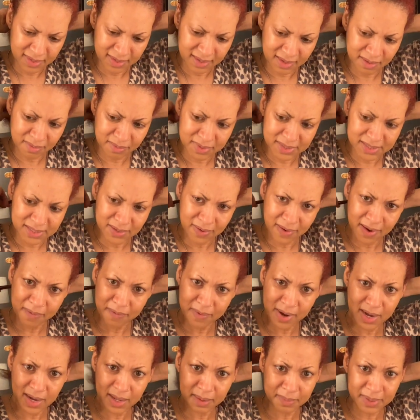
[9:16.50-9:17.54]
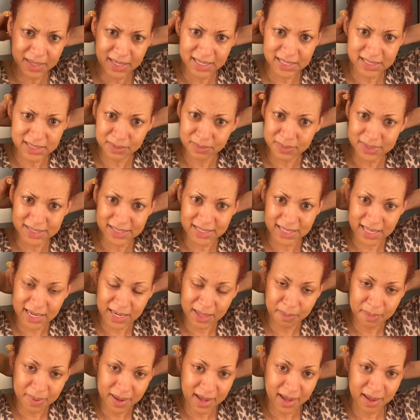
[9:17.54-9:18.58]
it was so ironic because it was Skinny
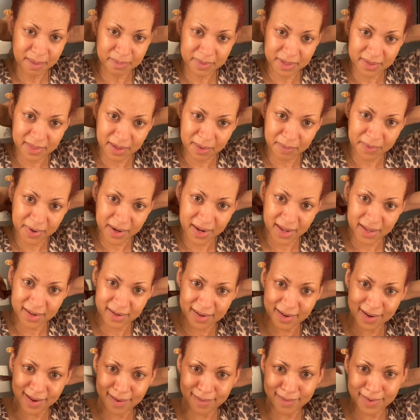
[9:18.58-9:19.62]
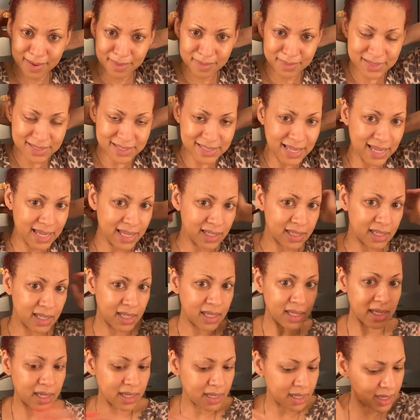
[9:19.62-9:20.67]
Pop that they were handing out, and I was like,
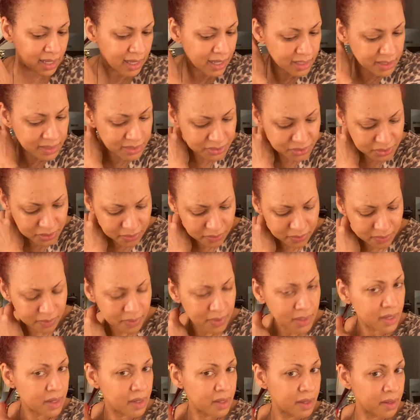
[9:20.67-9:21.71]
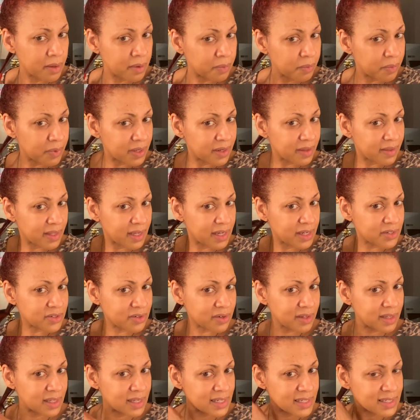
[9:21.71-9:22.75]
look, I had to show one of the HR
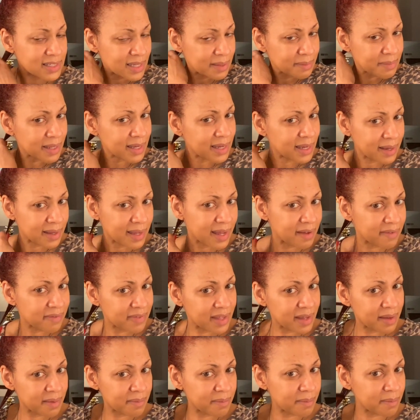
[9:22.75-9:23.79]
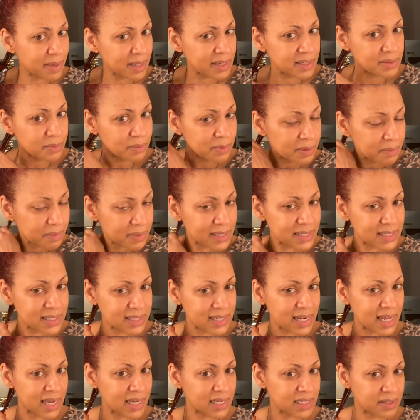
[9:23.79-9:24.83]
ladies. I'm like, I have that in my
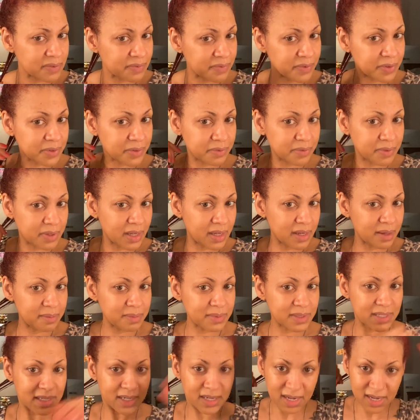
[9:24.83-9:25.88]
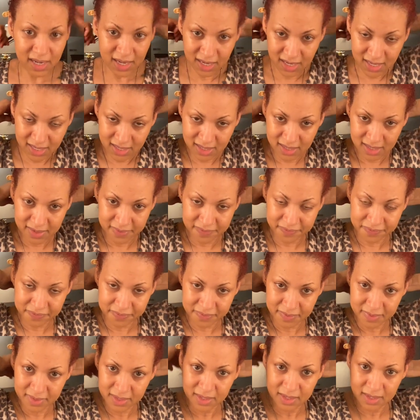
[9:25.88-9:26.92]
snacks for tonight.
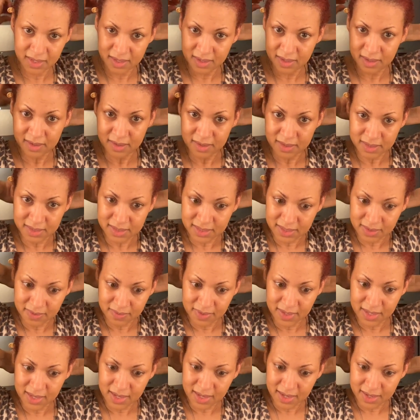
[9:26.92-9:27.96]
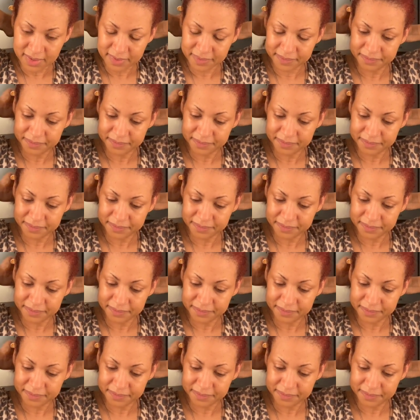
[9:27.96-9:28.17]
So yeah,